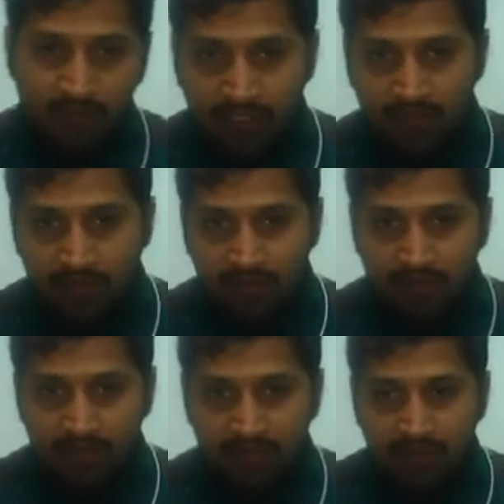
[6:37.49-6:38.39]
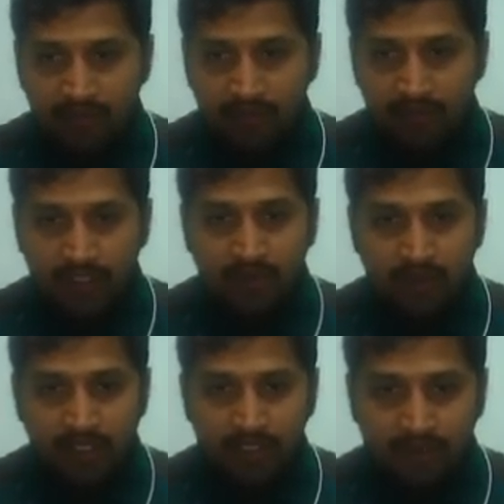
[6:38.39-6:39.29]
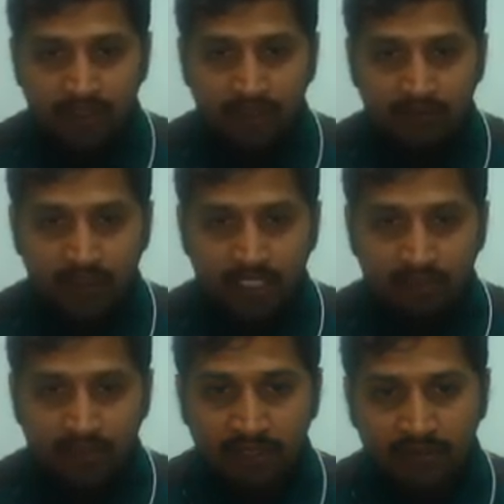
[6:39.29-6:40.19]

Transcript: which avoids e4 checkmate.